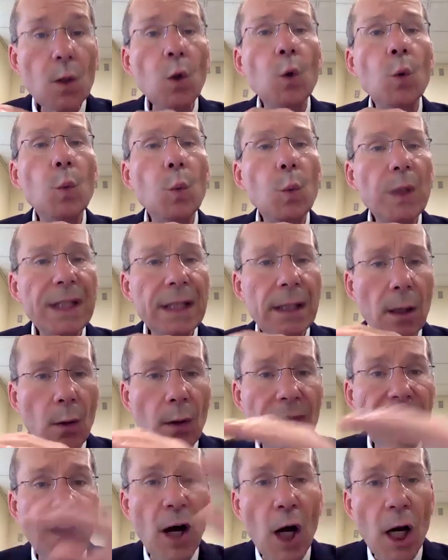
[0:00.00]
we know
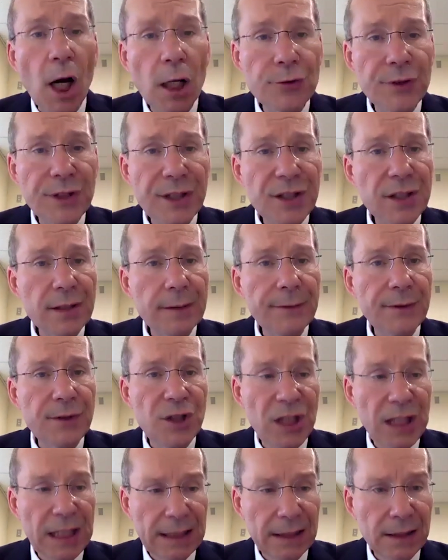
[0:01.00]
of hundreds of
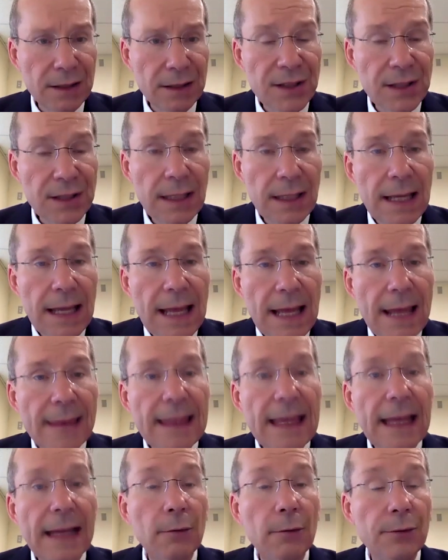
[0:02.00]
genes
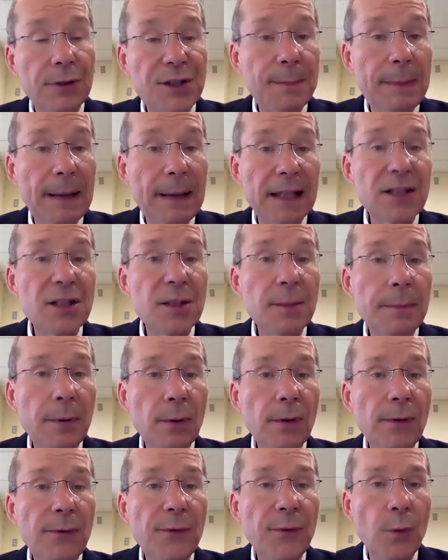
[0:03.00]
that are
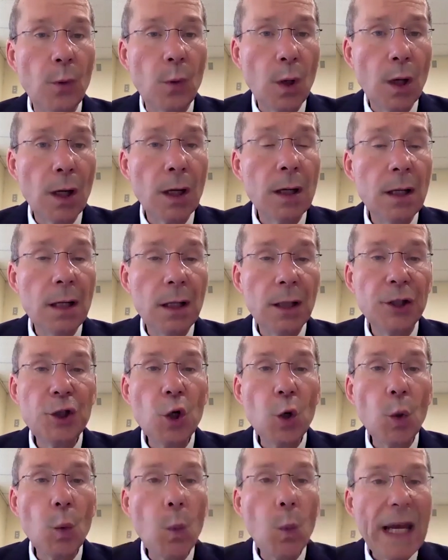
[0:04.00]
responsible for
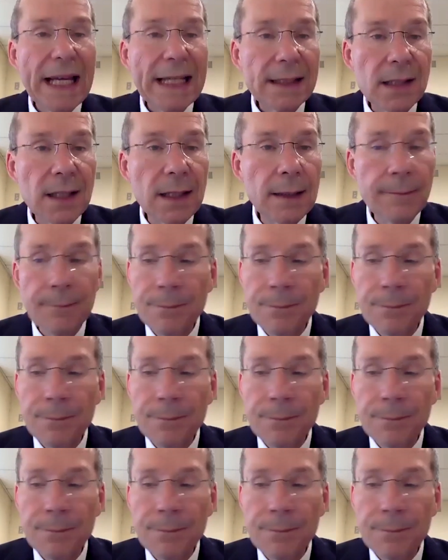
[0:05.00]
your weight.